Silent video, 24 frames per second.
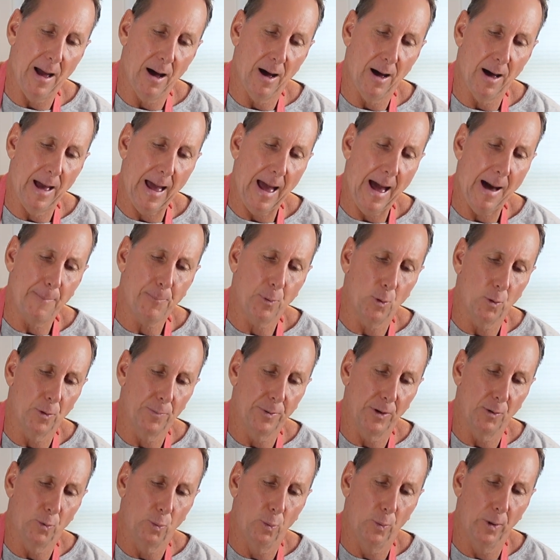apple would
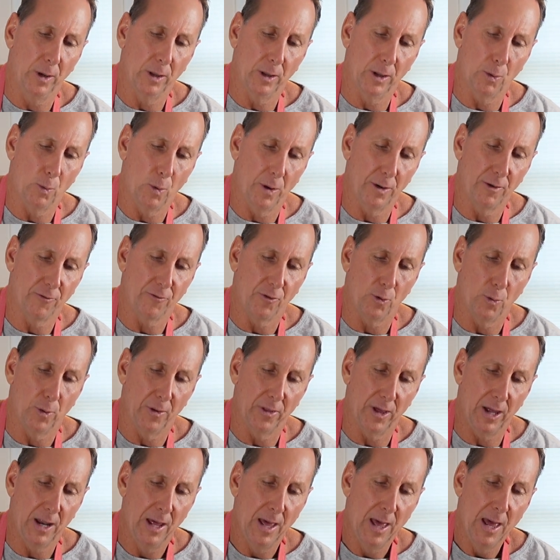be really wonderful with
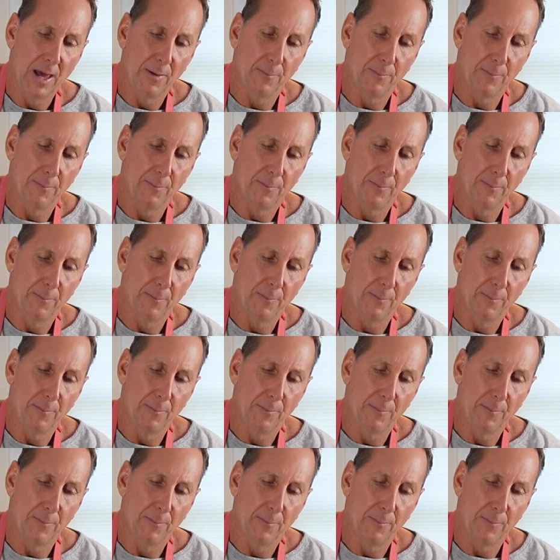it.